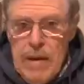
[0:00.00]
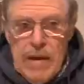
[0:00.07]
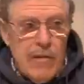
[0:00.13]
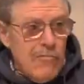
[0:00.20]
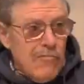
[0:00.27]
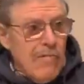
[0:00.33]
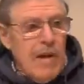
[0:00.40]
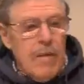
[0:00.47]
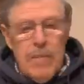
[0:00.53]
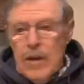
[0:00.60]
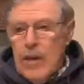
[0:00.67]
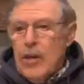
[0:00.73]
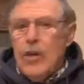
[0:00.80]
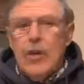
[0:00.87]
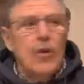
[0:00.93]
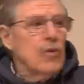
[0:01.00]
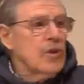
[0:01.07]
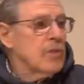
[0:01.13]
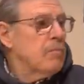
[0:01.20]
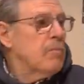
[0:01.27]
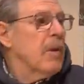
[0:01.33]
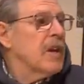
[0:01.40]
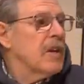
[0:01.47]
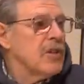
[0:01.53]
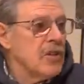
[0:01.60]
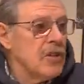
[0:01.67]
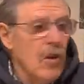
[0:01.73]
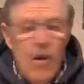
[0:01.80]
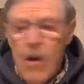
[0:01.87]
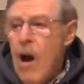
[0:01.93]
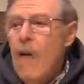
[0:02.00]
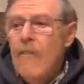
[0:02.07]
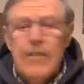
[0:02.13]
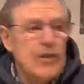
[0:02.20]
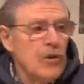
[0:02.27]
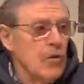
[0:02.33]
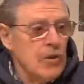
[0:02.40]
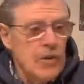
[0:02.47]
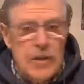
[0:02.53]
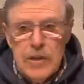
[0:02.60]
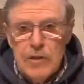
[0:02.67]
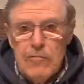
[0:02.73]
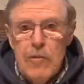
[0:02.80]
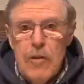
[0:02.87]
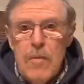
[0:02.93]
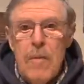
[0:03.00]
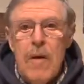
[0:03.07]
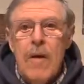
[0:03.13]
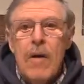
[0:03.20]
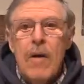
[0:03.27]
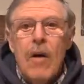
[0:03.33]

big, great big, huge, as big as half the size of this room,